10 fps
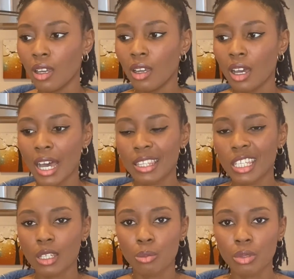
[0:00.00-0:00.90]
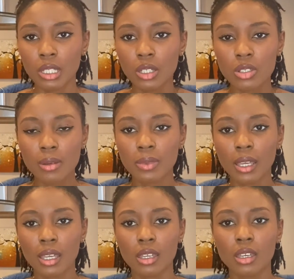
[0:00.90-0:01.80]
I think a B or
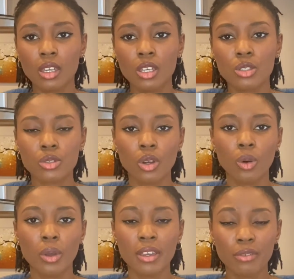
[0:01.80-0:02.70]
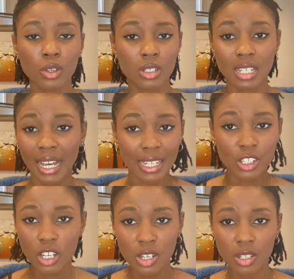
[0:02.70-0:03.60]
something. So if your diet
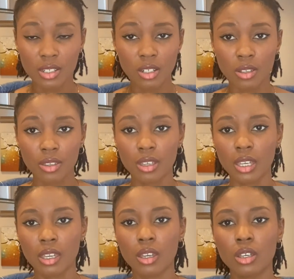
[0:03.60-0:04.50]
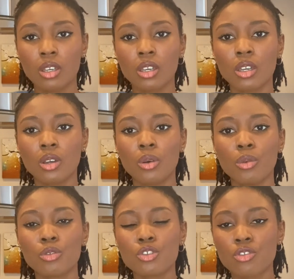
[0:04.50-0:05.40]
changes, that's another thing.
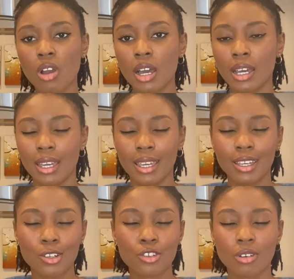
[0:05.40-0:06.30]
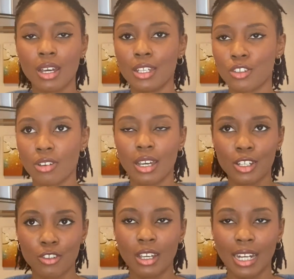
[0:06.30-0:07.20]
Try
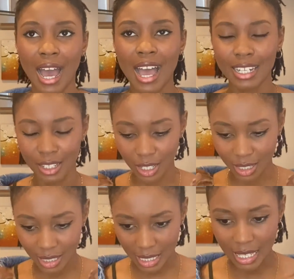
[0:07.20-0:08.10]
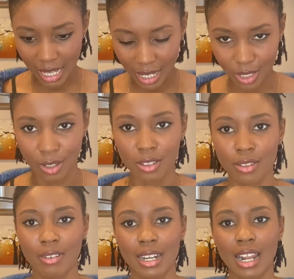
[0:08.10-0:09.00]
and see that as a
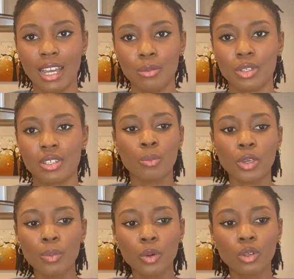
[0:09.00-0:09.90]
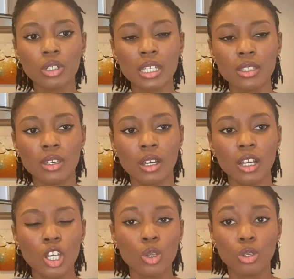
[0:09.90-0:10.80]
red light, because people either
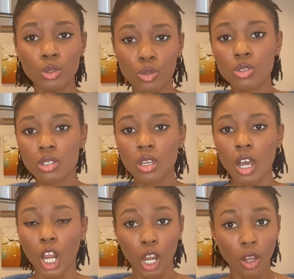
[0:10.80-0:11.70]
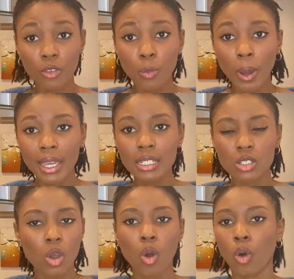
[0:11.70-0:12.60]
lose a lot of
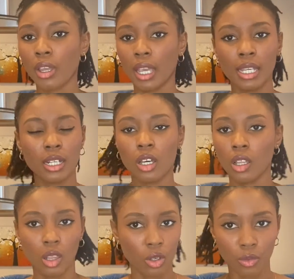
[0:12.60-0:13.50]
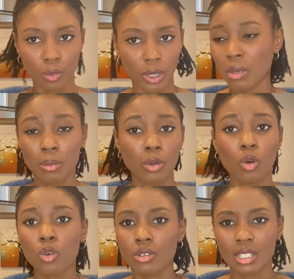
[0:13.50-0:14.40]
weight or gain a lot of weight. If you
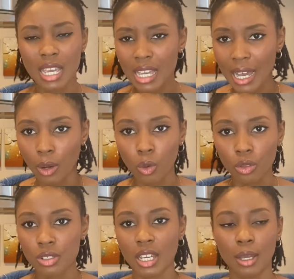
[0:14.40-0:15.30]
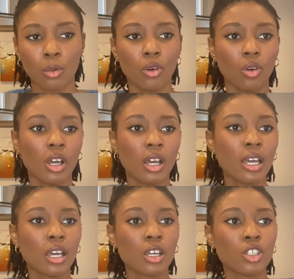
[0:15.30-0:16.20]
order takeout all the time, or
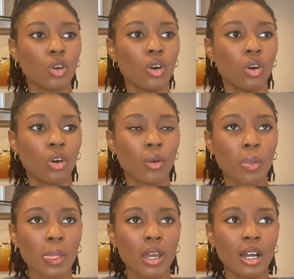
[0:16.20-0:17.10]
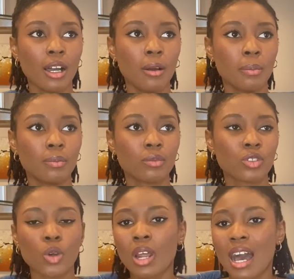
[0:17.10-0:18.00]
you're
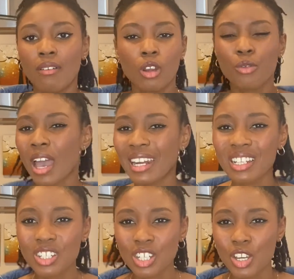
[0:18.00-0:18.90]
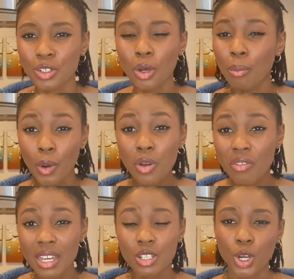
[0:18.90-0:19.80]
don't have a lot of energy, you're not
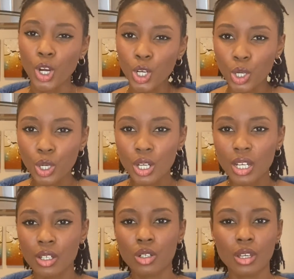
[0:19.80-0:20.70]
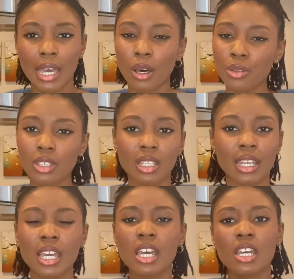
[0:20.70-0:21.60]
motivated to cook and cook healthy,
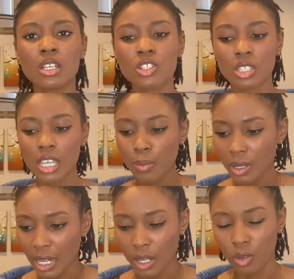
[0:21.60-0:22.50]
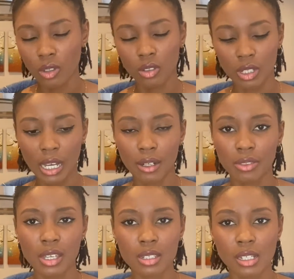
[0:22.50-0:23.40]
like just keep an eye on kind of
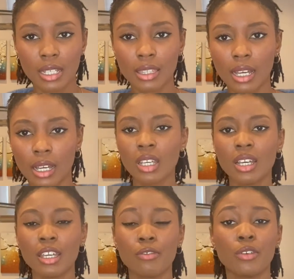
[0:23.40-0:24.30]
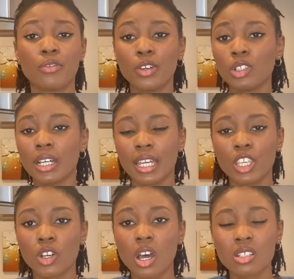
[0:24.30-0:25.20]
things like that. If you feel like
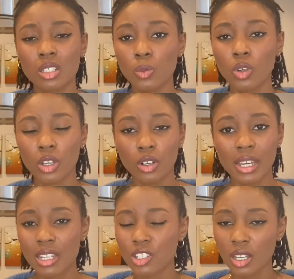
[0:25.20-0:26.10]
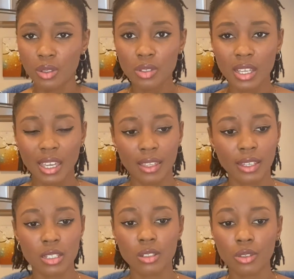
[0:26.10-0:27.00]
you're constantly walking on eggshells, again,
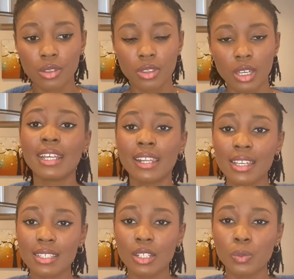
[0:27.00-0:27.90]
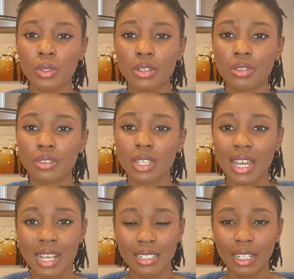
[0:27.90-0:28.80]
that's another thing. Links in with the
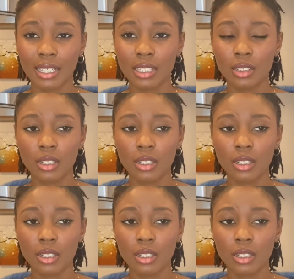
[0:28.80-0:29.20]
gaslighting,